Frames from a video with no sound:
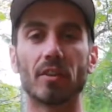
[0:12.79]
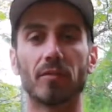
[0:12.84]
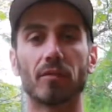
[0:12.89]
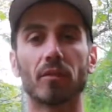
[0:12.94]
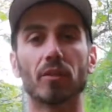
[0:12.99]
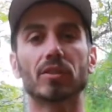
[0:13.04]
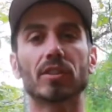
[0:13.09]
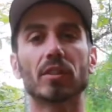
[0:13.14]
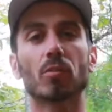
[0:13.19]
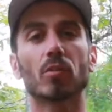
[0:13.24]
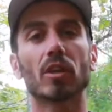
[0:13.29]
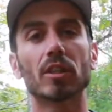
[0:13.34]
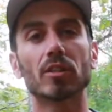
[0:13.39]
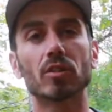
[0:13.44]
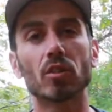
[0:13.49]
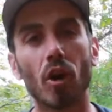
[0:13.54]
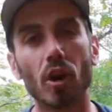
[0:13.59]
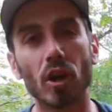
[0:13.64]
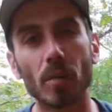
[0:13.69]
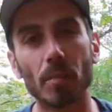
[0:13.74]
The first thing we're going
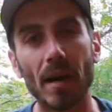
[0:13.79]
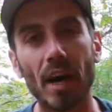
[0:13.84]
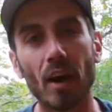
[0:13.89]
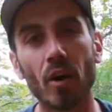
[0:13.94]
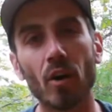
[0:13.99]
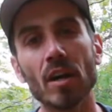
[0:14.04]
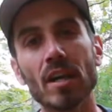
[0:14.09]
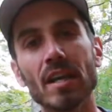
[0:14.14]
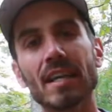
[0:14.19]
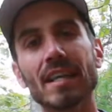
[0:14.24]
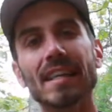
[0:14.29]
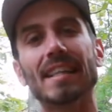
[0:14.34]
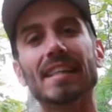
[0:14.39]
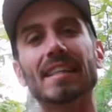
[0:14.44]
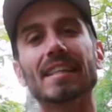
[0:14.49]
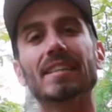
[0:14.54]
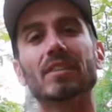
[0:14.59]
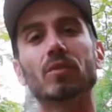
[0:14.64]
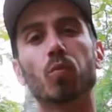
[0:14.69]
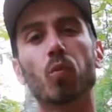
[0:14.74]
to talk about
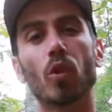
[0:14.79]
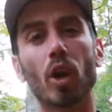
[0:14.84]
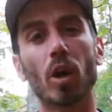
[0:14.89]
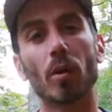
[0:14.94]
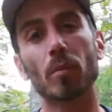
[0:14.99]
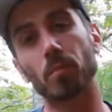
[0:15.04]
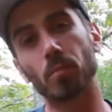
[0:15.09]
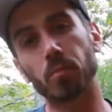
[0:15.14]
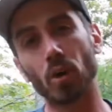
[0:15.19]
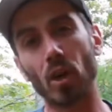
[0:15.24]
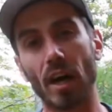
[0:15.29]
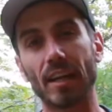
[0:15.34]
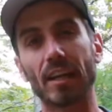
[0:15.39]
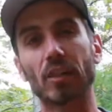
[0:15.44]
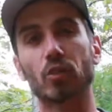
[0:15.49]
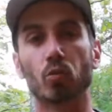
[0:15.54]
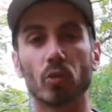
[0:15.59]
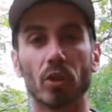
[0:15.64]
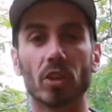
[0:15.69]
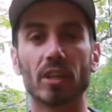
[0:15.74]
is what our
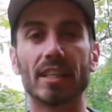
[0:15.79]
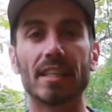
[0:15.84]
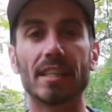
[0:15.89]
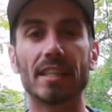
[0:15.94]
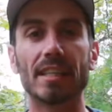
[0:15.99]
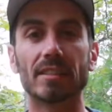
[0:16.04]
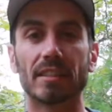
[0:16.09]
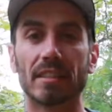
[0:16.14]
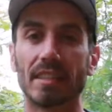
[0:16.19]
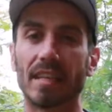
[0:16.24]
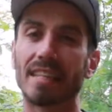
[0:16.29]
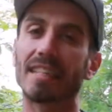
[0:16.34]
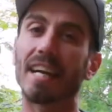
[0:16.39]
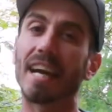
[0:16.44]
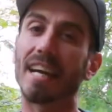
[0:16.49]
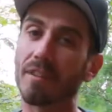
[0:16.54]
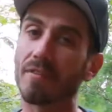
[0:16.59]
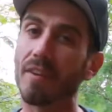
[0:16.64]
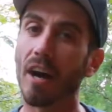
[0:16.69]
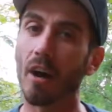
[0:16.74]
product really is and
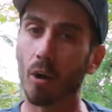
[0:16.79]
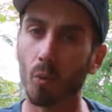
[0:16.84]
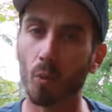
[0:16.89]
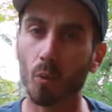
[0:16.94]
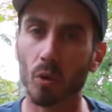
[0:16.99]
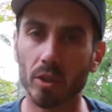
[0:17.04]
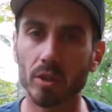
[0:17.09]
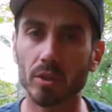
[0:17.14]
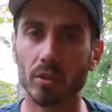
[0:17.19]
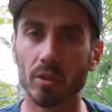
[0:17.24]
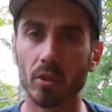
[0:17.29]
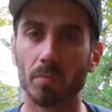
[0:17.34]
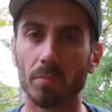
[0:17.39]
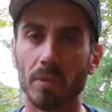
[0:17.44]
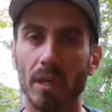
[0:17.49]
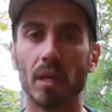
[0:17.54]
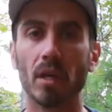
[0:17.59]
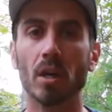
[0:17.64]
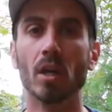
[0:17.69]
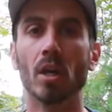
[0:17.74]
kind of how it works a little
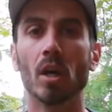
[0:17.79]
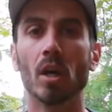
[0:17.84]
bit.